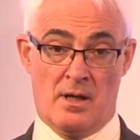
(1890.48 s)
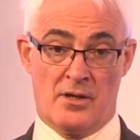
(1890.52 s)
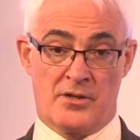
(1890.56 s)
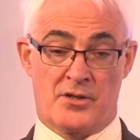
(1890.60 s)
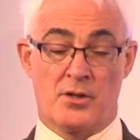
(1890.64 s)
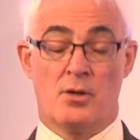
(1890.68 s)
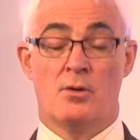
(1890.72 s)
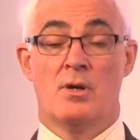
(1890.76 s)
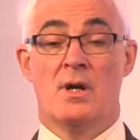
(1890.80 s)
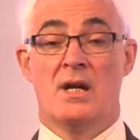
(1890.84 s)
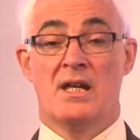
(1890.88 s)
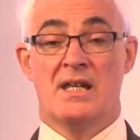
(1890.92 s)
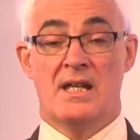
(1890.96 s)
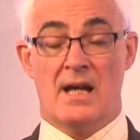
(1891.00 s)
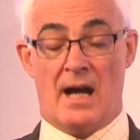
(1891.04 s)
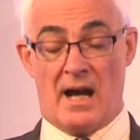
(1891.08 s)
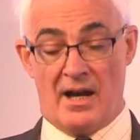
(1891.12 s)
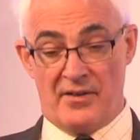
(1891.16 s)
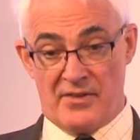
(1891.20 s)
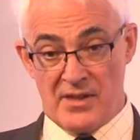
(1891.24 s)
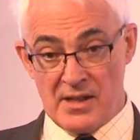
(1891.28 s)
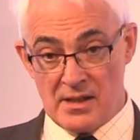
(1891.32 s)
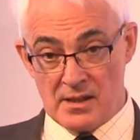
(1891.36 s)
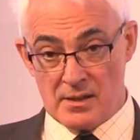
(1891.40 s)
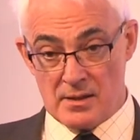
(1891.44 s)
So, yeah,
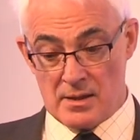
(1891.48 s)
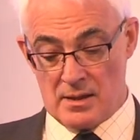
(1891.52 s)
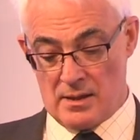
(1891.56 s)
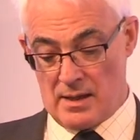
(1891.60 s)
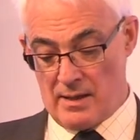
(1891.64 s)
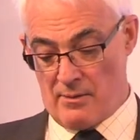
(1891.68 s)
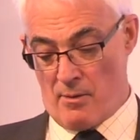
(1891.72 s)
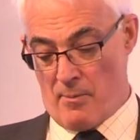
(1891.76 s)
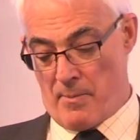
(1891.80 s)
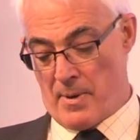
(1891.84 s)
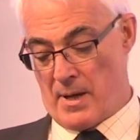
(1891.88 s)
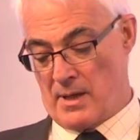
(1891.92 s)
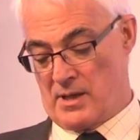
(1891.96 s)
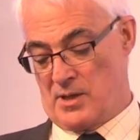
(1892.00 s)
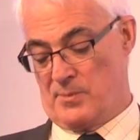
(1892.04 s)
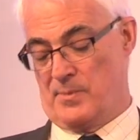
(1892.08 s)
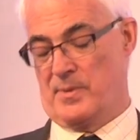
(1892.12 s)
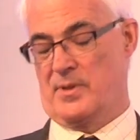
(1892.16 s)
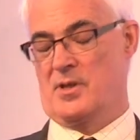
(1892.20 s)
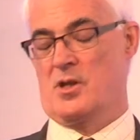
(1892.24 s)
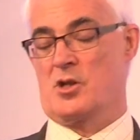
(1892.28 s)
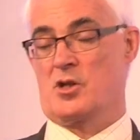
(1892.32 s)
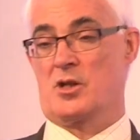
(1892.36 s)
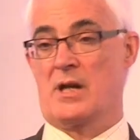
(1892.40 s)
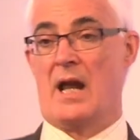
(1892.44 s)
I think the Labour Party
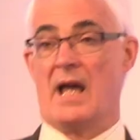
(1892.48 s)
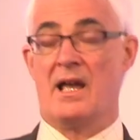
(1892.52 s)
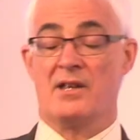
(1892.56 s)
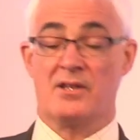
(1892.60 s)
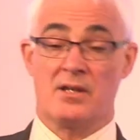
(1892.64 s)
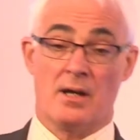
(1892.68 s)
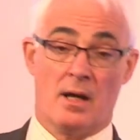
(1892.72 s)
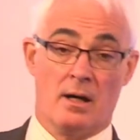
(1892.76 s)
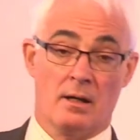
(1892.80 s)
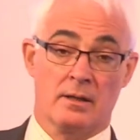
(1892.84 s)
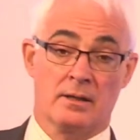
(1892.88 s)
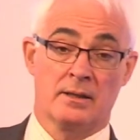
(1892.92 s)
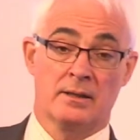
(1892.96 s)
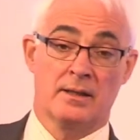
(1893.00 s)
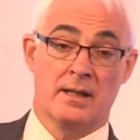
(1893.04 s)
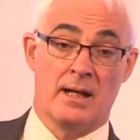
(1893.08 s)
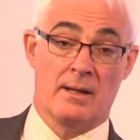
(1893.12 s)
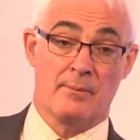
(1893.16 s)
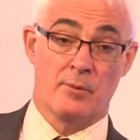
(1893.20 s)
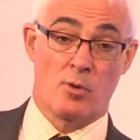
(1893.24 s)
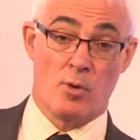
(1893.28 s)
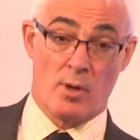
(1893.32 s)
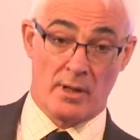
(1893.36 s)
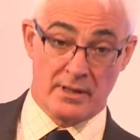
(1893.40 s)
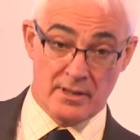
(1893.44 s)
position has hardened
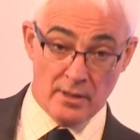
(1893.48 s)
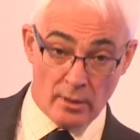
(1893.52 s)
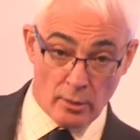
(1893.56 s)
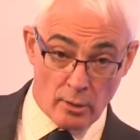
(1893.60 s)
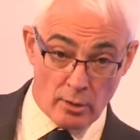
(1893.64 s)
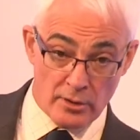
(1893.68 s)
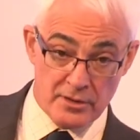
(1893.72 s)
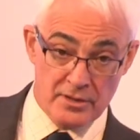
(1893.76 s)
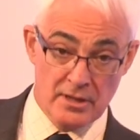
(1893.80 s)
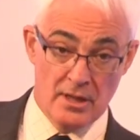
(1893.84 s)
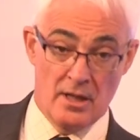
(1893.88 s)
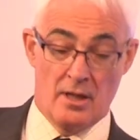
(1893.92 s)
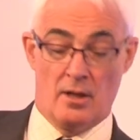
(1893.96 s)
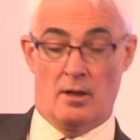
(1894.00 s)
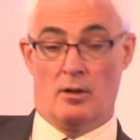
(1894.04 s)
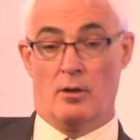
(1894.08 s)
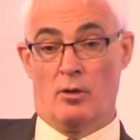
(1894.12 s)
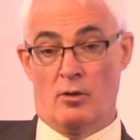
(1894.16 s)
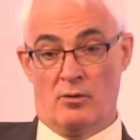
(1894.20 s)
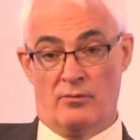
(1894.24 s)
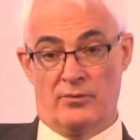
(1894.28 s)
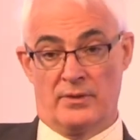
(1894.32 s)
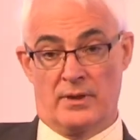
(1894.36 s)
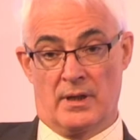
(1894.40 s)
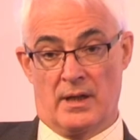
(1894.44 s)
up quite a lot
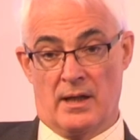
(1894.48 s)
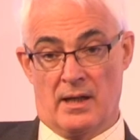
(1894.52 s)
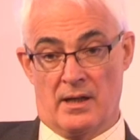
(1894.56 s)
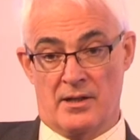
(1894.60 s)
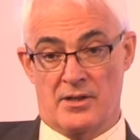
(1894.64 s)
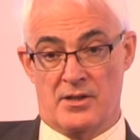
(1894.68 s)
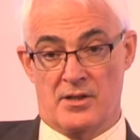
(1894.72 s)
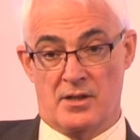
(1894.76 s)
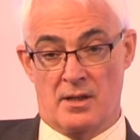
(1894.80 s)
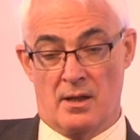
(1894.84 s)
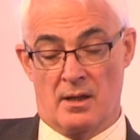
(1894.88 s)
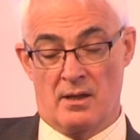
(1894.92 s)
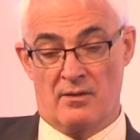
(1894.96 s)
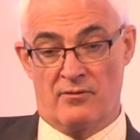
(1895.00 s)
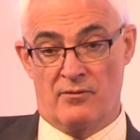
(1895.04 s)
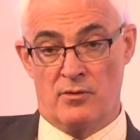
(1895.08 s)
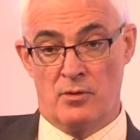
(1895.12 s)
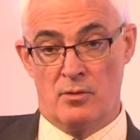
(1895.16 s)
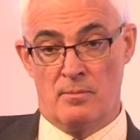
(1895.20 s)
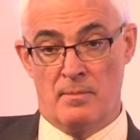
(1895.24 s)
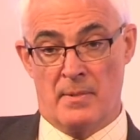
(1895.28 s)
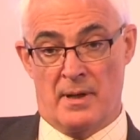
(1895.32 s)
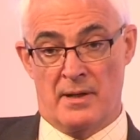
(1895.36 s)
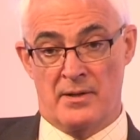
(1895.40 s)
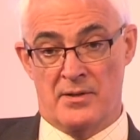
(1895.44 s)
over the last
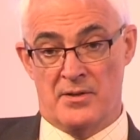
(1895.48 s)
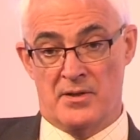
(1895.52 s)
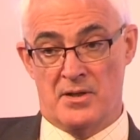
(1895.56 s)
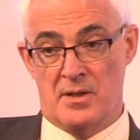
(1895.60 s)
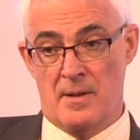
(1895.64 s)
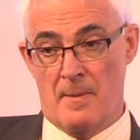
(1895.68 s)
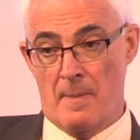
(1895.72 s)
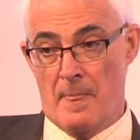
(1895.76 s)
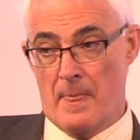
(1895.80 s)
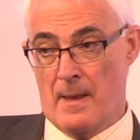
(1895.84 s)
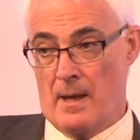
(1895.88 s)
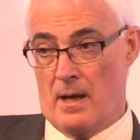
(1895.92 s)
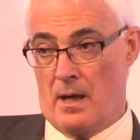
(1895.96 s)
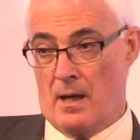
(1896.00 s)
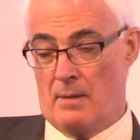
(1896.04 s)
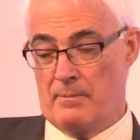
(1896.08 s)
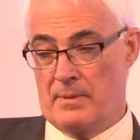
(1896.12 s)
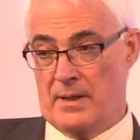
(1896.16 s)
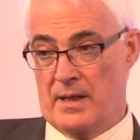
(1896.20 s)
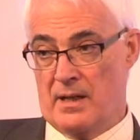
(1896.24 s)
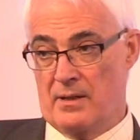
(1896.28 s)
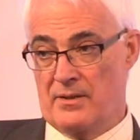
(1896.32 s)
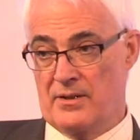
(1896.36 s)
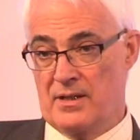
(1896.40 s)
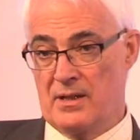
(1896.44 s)
few months.
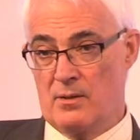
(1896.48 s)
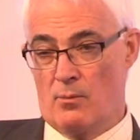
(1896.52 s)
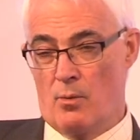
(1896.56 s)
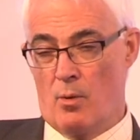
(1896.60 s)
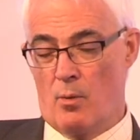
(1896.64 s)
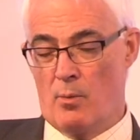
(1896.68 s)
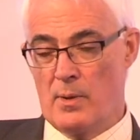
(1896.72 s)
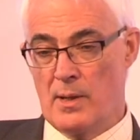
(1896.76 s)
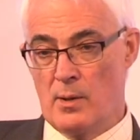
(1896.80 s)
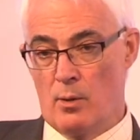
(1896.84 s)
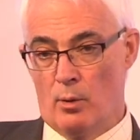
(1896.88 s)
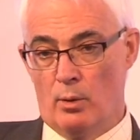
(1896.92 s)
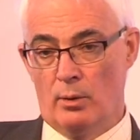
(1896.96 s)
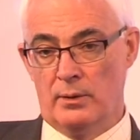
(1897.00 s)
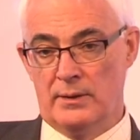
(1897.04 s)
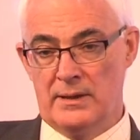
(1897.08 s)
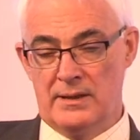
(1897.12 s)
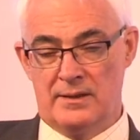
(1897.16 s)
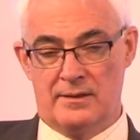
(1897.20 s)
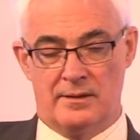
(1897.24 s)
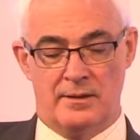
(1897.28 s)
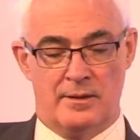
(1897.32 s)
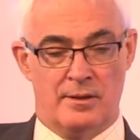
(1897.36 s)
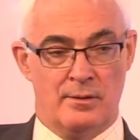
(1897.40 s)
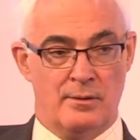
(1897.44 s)
But I think what we all
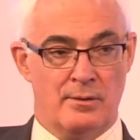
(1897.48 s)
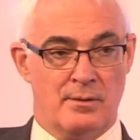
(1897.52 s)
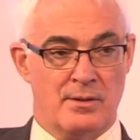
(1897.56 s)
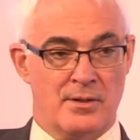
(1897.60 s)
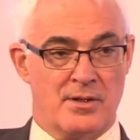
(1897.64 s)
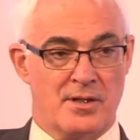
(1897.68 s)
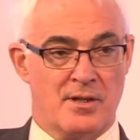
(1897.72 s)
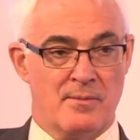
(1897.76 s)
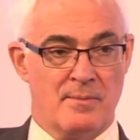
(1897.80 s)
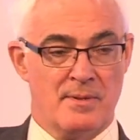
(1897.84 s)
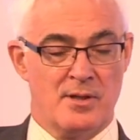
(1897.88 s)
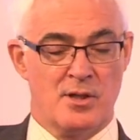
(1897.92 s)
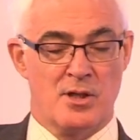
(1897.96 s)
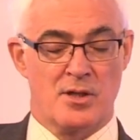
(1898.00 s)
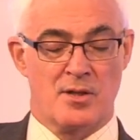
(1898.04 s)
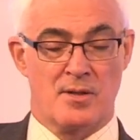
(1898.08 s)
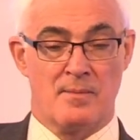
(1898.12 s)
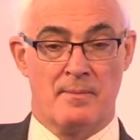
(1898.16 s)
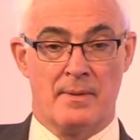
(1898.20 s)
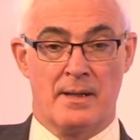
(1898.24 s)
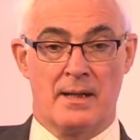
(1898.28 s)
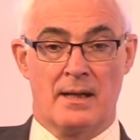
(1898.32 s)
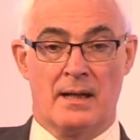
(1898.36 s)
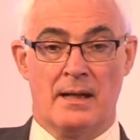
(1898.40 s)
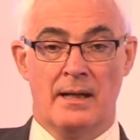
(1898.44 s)
need to do is to be just
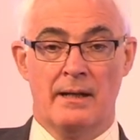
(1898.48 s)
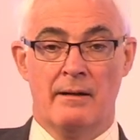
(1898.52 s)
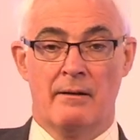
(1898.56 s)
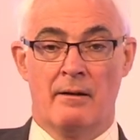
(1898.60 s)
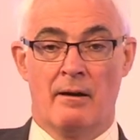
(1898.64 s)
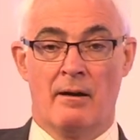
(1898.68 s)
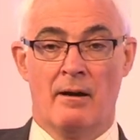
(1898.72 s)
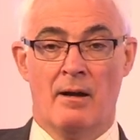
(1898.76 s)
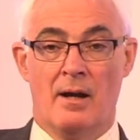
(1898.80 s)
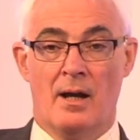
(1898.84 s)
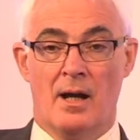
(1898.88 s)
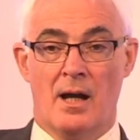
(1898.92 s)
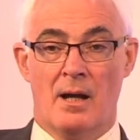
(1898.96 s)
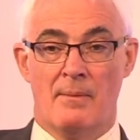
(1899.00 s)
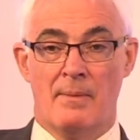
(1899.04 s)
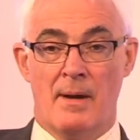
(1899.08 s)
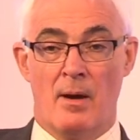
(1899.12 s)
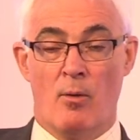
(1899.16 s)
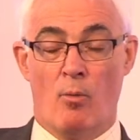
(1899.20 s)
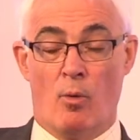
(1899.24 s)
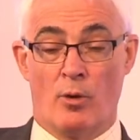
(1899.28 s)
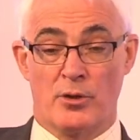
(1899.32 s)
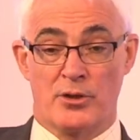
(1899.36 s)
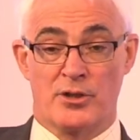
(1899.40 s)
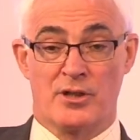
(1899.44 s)
a bit clearer
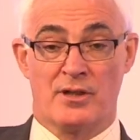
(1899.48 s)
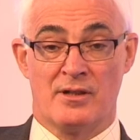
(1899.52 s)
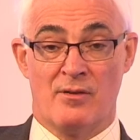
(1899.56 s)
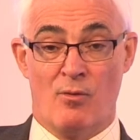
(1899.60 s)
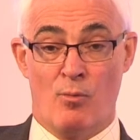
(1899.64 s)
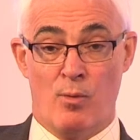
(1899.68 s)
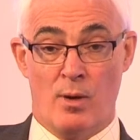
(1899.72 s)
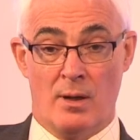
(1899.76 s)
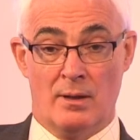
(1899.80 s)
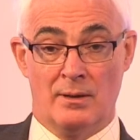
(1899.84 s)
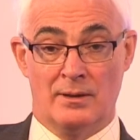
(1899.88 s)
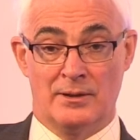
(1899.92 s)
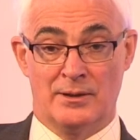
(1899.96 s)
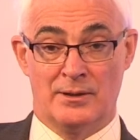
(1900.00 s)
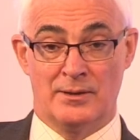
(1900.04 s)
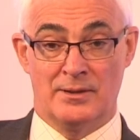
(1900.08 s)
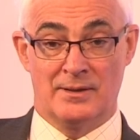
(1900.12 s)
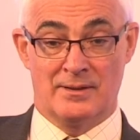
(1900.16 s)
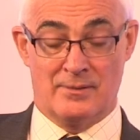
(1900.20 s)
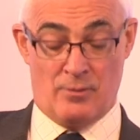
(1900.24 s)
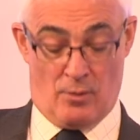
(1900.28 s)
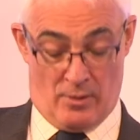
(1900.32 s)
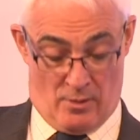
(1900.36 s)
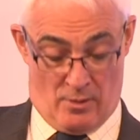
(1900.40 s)
about what sort of world,